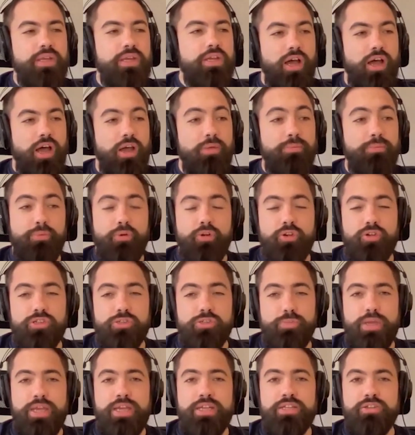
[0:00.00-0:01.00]
I'm Bruce,
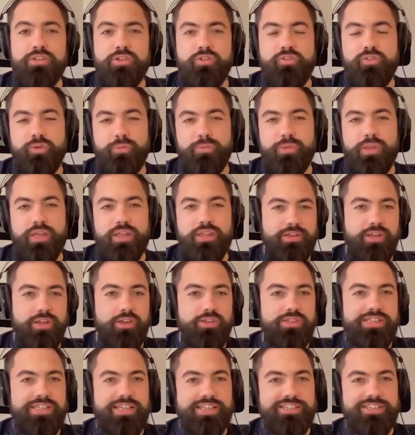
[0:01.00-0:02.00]
speaking to you from the
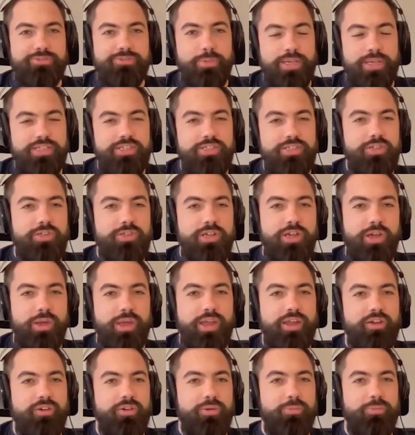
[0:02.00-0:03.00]
coziness of my studio
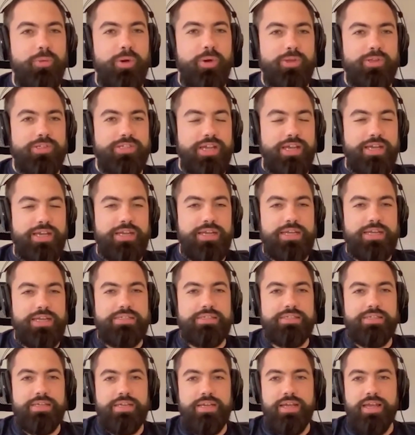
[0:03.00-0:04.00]
here in Buenos
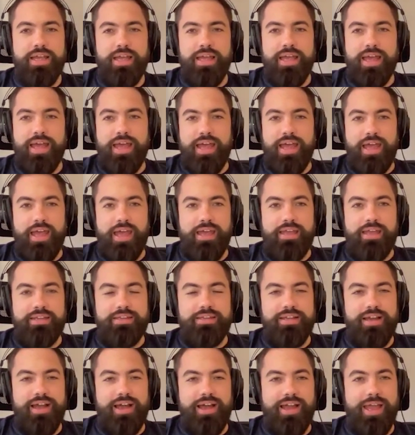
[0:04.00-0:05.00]
Aires,
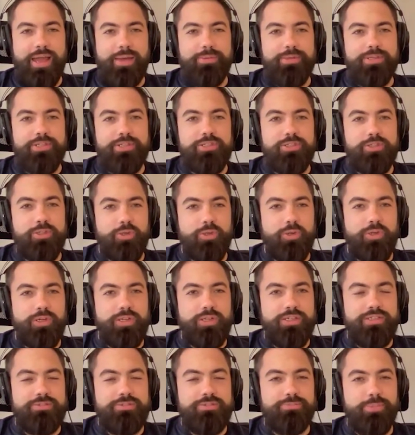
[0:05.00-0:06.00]
and I am
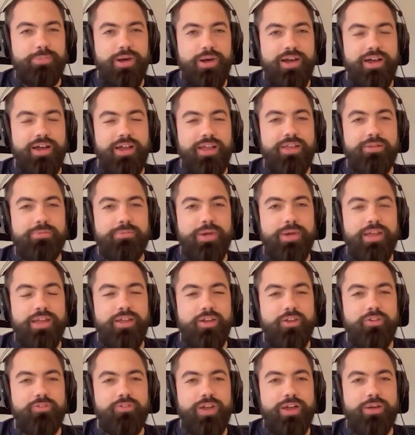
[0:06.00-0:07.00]
joined by my
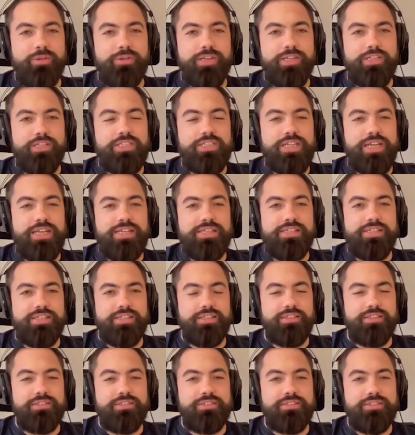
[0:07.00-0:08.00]
co-founder,
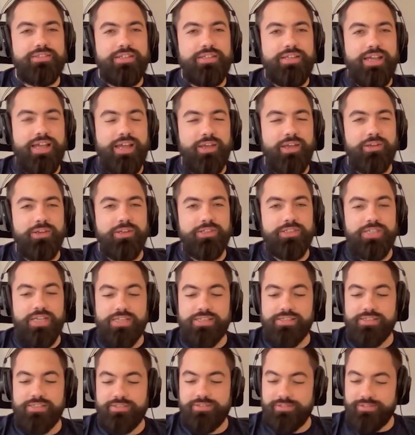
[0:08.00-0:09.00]
Jason. How are you doing,
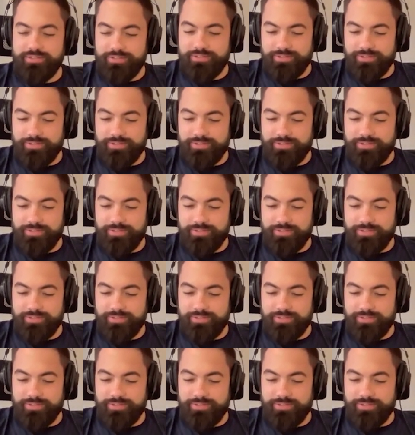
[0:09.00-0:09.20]
Jason?